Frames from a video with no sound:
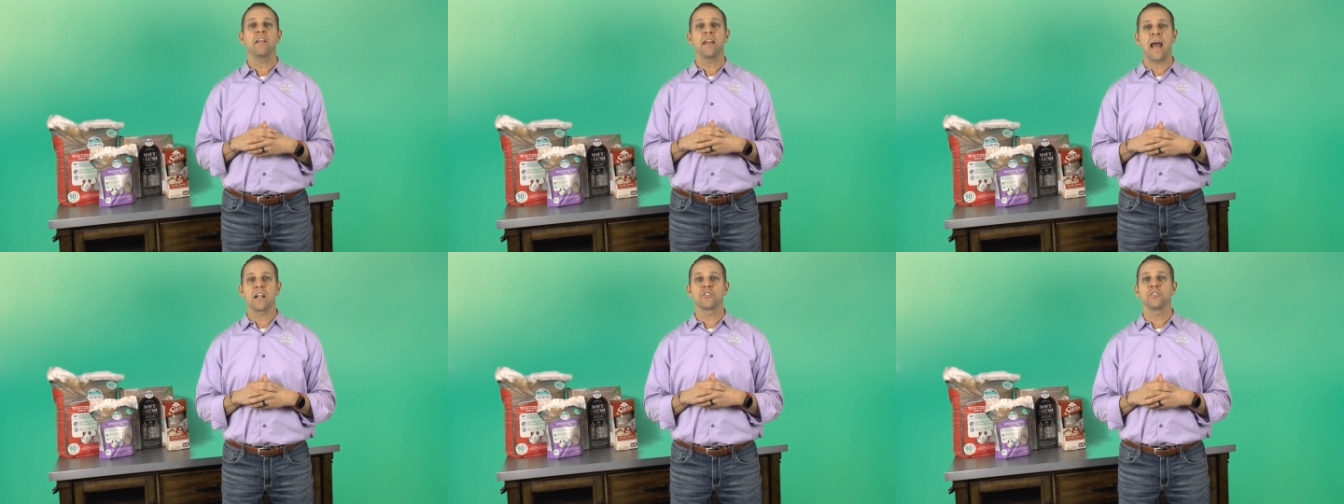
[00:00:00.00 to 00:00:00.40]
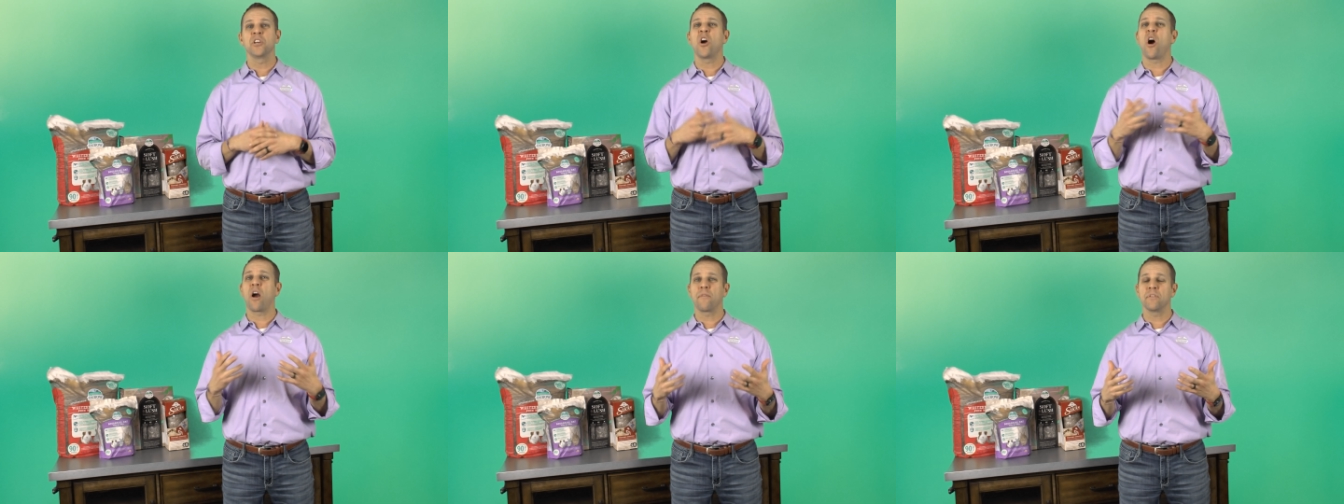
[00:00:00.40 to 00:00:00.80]
are naturally
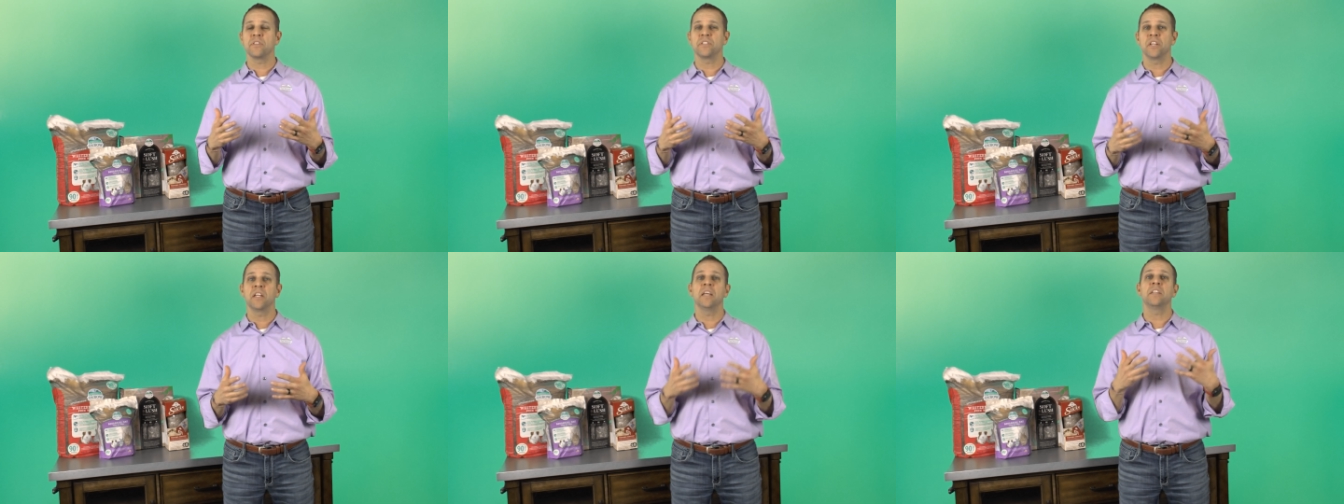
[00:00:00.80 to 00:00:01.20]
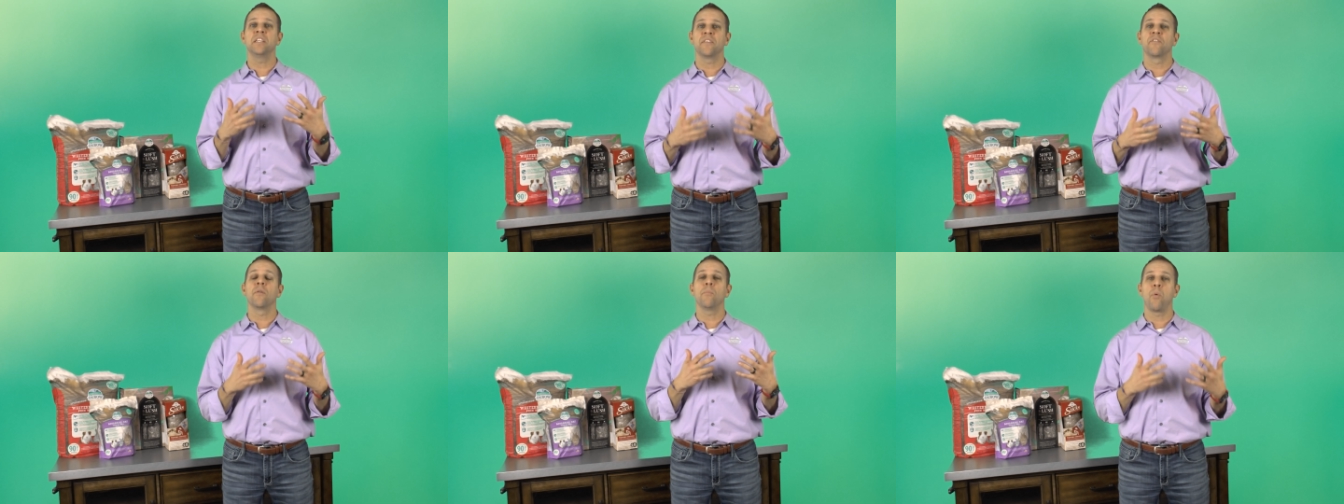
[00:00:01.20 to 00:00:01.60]
harvested at
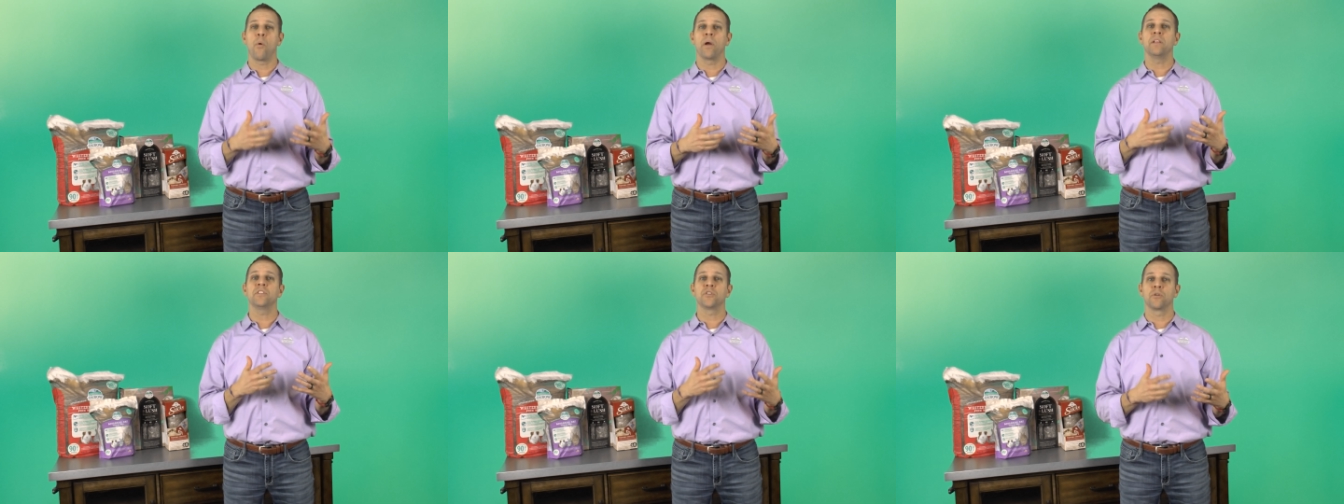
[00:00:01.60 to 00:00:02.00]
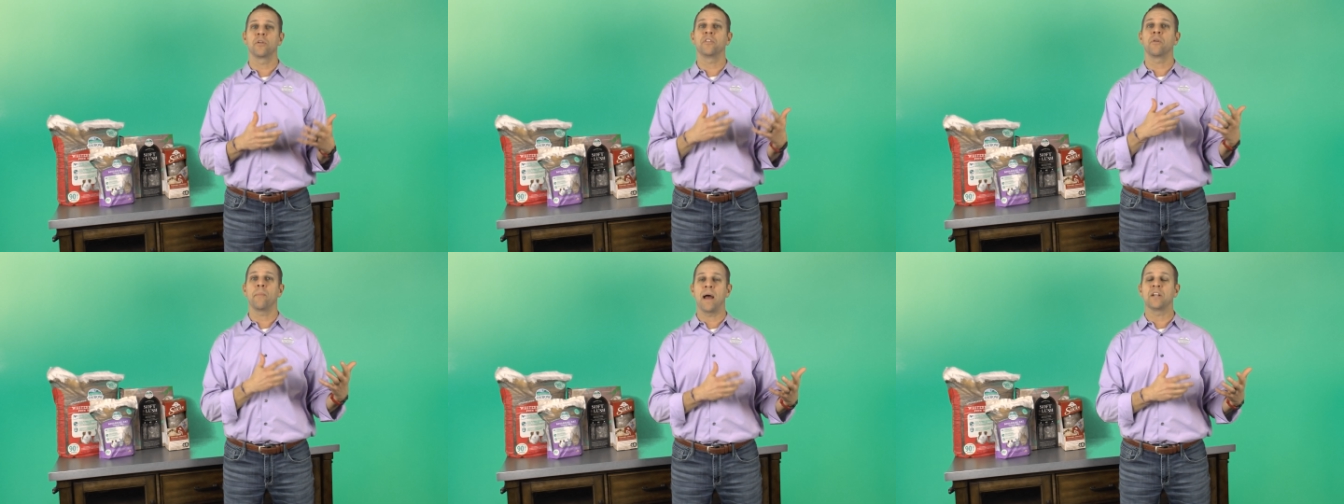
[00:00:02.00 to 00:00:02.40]
different points
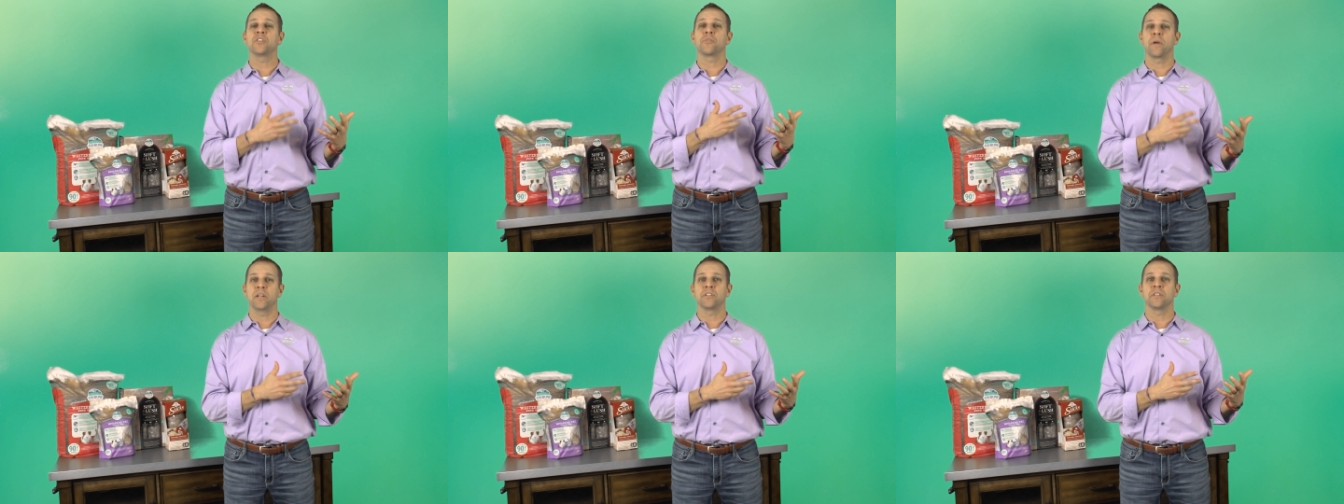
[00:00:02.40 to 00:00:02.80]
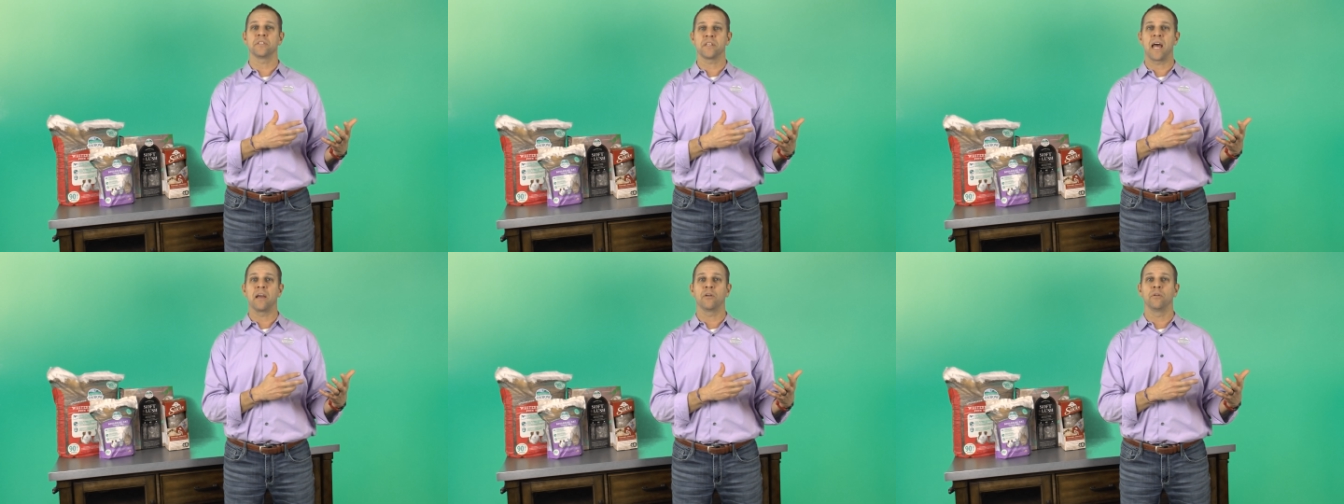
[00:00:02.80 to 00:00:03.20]
during their maturation
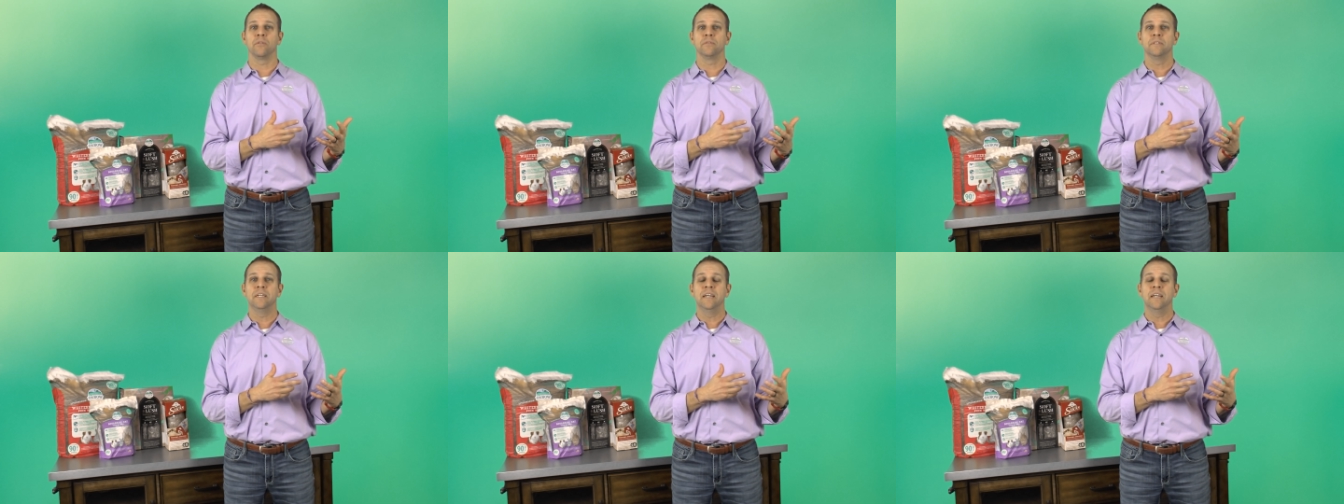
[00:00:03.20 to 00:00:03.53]
cycle.